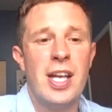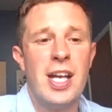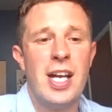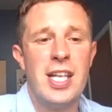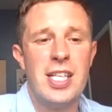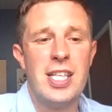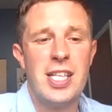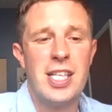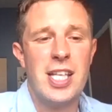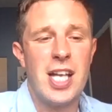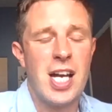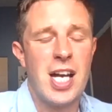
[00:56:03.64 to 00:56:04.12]

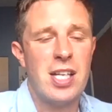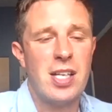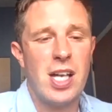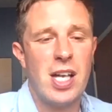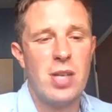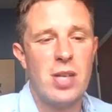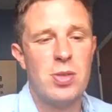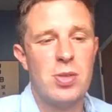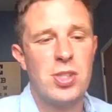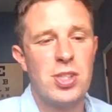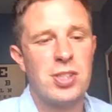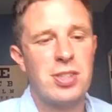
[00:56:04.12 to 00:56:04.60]
And I
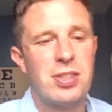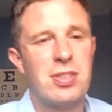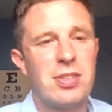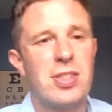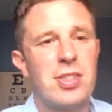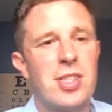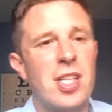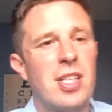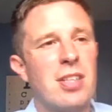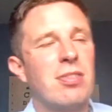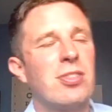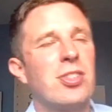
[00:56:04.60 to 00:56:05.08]
would
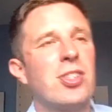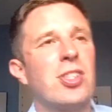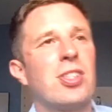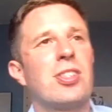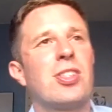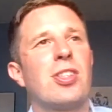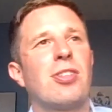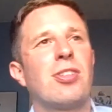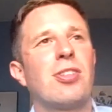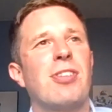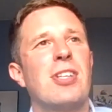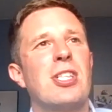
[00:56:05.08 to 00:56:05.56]

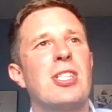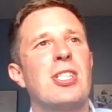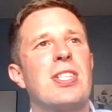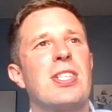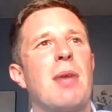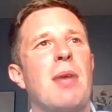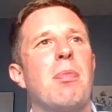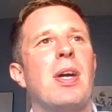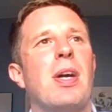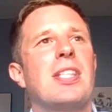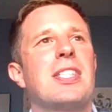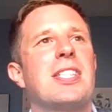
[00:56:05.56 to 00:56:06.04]
just finish
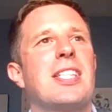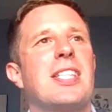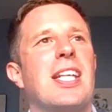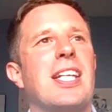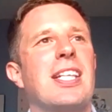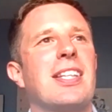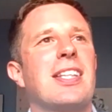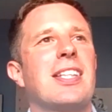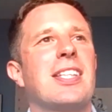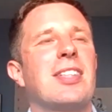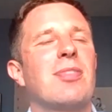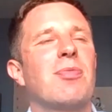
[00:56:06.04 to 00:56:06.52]
that by
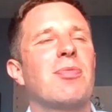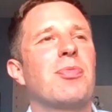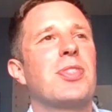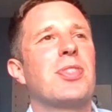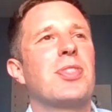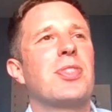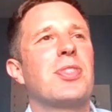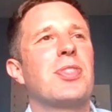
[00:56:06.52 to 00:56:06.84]
saying that